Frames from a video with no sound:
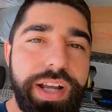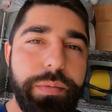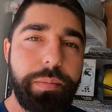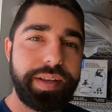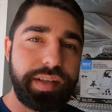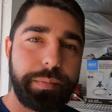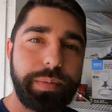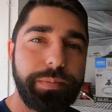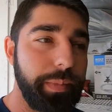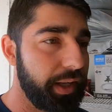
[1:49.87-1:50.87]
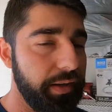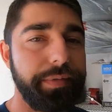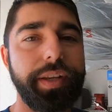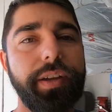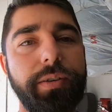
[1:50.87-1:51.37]
time I mess up making a
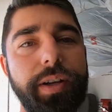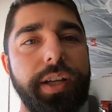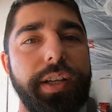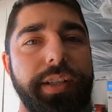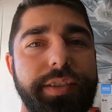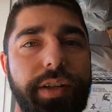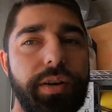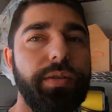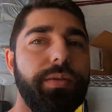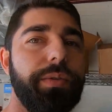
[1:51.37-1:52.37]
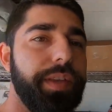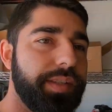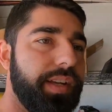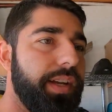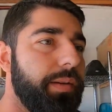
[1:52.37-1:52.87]
video. So
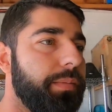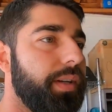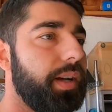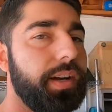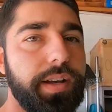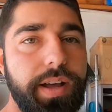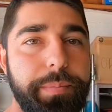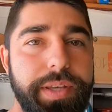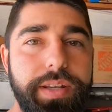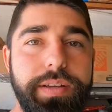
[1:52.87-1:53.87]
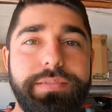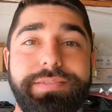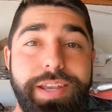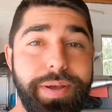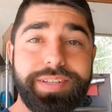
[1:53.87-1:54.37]
this time I'm gonna
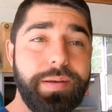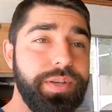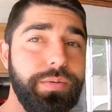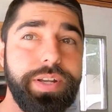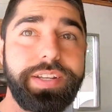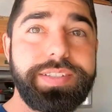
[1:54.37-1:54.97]
take my time doing it